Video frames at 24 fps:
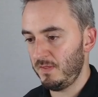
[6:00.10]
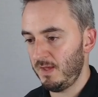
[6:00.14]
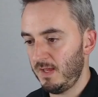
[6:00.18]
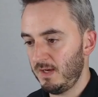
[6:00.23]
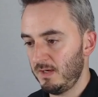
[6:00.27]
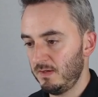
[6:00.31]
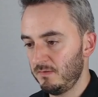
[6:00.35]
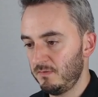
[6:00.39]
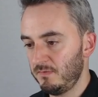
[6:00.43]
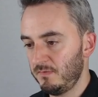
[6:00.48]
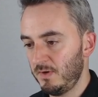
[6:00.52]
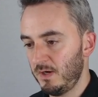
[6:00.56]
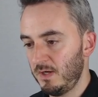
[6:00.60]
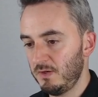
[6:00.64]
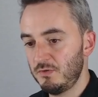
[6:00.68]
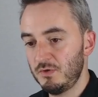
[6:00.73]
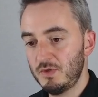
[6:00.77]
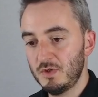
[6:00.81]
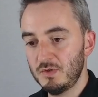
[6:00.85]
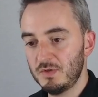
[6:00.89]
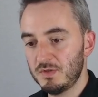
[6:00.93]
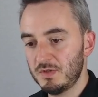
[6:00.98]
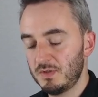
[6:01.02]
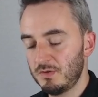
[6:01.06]
Then 5,
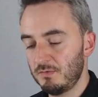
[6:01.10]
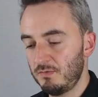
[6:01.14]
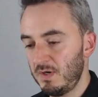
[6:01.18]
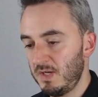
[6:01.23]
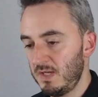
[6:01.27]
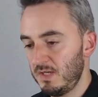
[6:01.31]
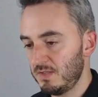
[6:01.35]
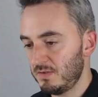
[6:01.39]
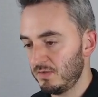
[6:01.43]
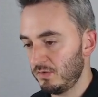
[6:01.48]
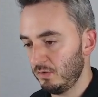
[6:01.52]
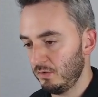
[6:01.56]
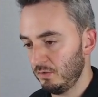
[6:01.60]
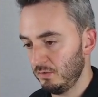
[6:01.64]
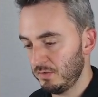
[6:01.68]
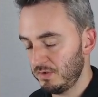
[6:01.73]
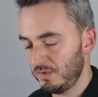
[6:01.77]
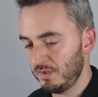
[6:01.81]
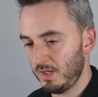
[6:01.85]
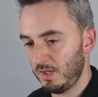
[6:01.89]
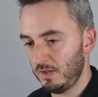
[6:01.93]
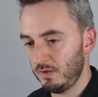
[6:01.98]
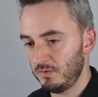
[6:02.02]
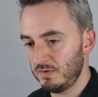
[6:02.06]
choose 3 is
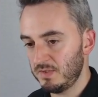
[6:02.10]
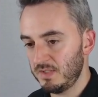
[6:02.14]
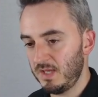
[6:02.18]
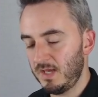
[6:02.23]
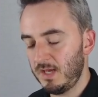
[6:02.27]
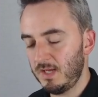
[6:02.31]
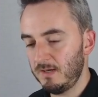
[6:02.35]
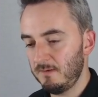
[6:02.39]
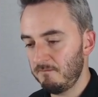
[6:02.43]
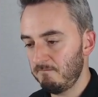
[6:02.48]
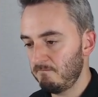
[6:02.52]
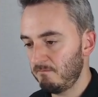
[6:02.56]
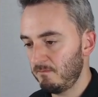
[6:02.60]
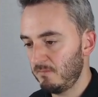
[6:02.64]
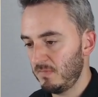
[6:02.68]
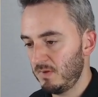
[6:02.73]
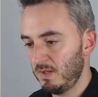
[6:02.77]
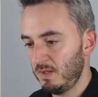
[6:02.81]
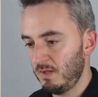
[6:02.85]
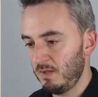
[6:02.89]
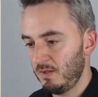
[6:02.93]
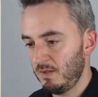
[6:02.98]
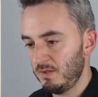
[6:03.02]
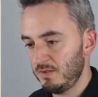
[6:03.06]
also 10.
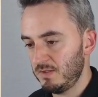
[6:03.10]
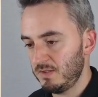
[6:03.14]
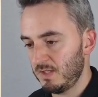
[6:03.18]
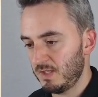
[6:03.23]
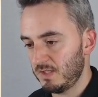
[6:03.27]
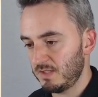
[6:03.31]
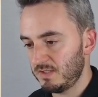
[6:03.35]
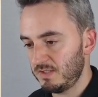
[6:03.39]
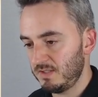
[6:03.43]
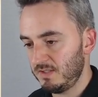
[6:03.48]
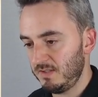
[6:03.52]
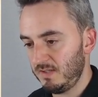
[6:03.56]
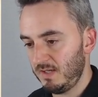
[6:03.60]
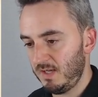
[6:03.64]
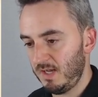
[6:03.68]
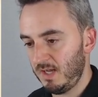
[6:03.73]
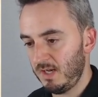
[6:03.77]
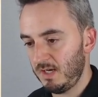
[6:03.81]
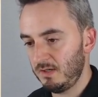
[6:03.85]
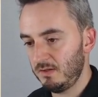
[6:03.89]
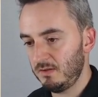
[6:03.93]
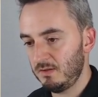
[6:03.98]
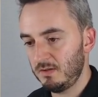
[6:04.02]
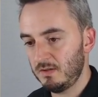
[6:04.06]
So that's
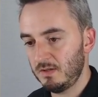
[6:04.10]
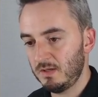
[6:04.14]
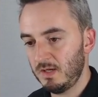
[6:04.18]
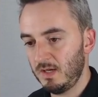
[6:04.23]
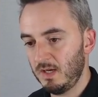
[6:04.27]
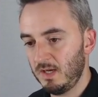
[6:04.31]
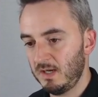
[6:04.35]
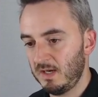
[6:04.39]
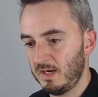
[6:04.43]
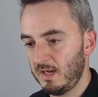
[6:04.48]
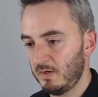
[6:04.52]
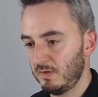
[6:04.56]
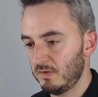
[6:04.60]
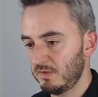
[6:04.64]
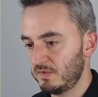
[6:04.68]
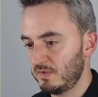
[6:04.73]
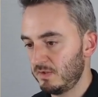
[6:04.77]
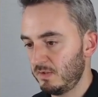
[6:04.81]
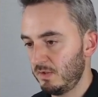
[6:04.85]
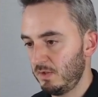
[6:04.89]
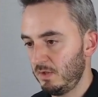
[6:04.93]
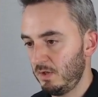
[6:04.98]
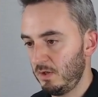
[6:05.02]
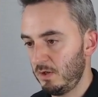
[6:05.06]
10. And now
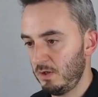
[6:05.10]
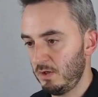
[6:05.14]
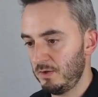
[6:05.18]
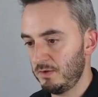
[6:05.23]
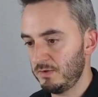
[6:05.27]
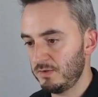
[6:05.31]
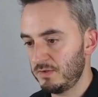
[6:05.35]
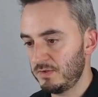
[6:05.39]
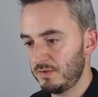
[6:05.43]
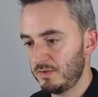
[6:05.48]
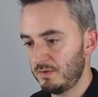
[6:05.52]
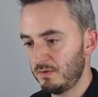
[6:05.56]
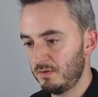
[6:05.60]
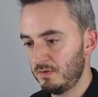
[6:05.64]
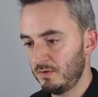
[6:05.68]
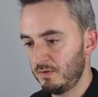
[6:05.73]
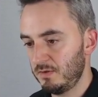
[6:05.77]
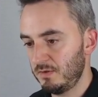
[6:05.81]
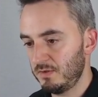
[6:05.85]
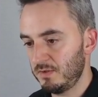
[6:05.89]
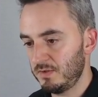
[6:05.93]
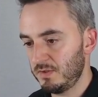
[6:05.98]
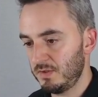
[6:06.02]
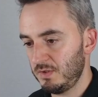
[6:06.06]
it's cos
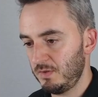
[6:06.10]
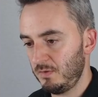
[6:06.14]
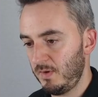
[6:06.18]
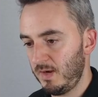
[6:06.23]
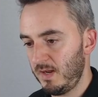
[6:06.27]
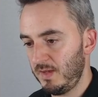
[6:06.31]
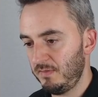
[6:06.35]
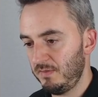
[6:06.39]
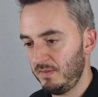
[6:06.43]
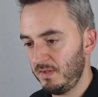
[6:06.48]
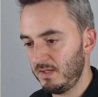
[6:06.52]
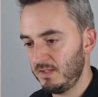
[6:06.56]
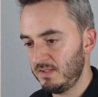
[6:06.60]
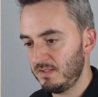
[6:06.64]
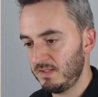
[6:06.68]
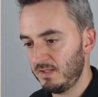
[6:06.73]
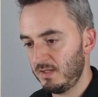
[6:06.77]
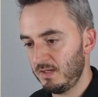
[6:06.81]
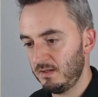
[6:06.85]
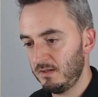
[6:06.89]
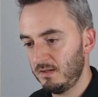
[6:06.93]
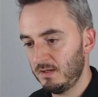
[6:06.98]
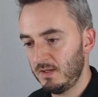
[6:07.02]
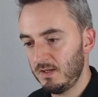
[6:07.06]
squared
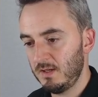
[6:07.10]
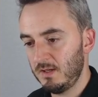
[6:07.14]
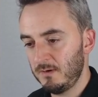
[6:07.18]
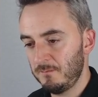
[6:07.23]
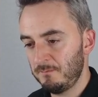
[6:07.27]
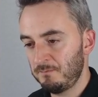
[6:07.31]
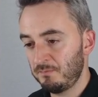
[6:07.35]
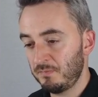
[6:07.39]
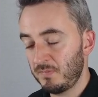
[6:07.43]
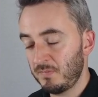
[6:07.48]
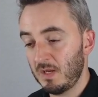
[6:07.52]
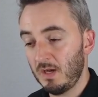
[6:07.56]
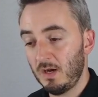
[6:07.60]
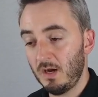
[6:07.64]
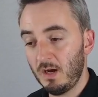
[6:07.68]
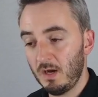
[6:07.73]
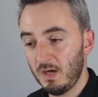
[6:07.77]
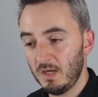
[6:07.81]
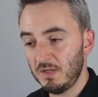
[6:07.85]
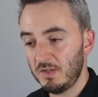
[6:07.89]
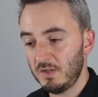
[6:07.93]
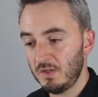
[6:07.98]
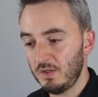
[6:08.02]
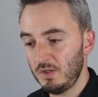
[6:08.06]
theta.
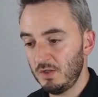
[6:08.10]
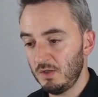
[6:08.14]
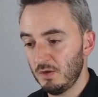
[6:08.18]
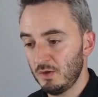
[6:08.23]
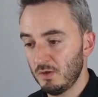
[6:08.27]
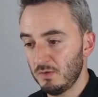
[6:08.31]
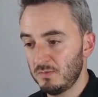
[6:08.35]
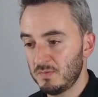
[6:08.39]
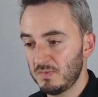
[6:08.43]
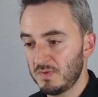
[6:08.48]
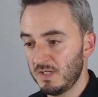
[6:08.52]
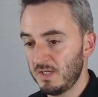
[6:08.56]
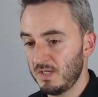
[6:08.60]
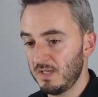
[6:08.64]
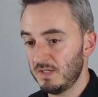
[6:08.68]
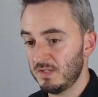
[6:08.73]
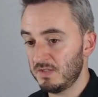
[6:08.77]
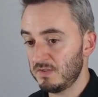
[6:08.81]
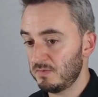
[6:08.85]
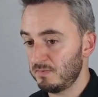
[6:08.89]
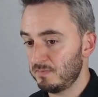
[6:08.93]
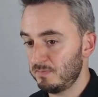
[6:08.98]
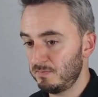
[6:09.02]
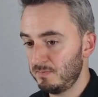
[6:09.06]
I cubed
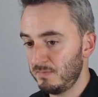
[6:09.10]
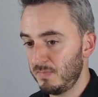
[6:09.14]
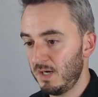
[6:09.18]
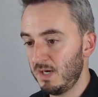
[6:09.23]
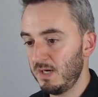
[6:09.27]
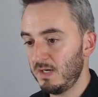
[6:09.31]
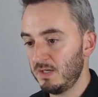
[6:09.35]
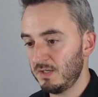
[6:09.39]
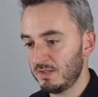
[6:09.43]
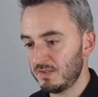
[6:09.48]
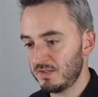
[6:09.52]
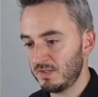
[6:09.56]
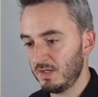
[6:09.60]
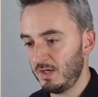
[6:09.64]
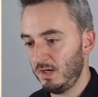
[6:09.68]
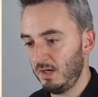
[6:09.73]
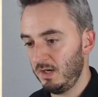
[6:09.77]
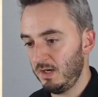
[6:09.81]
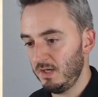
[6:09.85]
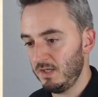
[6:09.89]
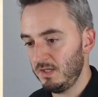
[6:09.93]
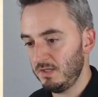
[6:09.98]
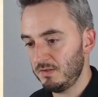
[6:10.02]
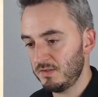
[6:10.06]
is minus
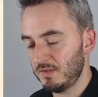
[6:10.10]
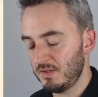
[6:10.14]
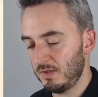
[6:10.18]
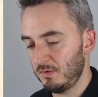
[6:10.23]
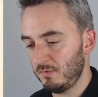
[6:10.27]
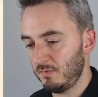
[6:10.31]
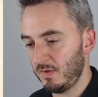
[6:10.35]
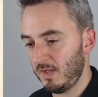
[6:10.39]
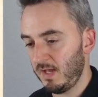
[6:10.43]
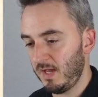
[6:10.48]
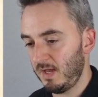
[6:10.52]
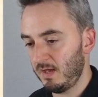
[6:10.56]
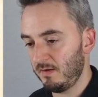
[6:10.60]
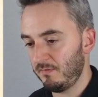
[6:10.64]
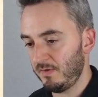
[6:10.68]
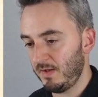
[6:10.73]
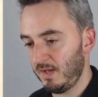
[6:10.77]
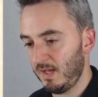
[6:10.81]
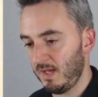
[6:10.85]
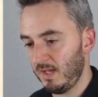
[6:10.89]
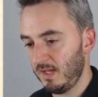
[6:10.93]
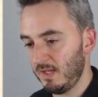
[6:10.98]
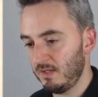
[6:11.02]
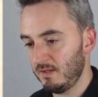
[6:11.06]
I, so we have
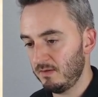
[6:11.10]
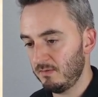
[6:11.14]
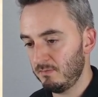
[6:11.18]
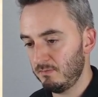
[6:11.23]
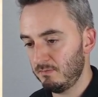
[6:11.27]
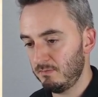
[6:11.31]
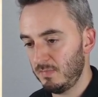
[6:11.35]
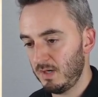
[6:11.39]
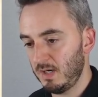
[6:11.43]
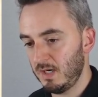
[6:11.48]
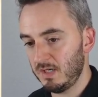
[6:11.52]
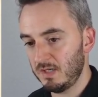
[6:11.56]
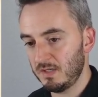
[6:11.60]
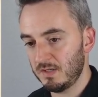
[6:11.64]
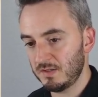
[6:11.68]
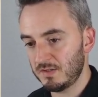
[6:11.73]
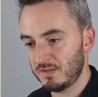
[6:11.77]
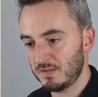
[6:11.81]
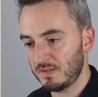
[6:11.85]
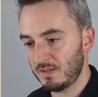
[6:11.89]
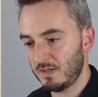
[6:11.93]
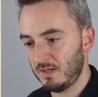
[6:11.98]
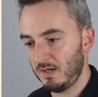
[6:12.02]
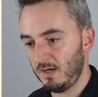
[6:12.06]
a
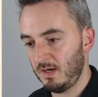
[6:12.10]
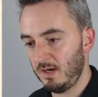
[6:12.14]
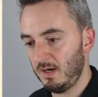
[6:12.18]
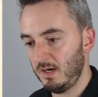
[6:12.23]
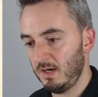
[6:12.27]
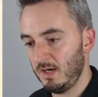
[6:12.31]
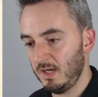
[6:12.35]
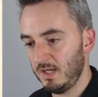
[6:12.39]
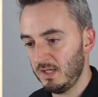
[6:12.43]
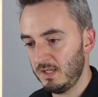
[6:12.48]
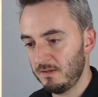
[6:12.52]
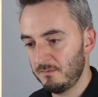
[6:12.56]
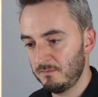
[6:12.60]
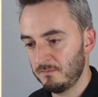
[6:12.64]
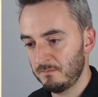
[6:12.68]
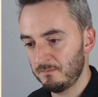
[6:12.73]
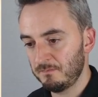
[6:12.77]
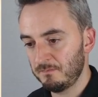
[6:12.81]
minus I